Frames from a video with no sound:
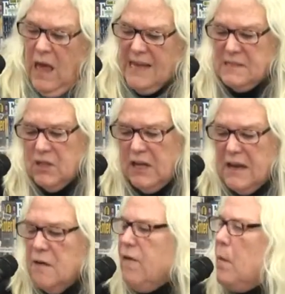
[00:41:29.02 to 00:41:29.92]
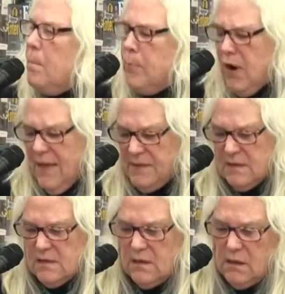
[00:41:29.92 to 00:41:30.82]
As the heat of our
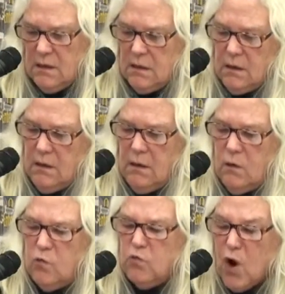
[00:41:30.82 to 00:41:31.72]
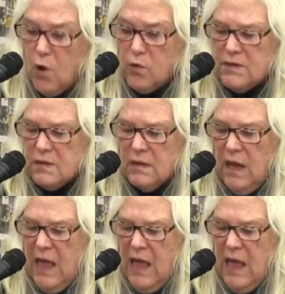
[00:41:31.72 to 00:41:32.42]
breaths rose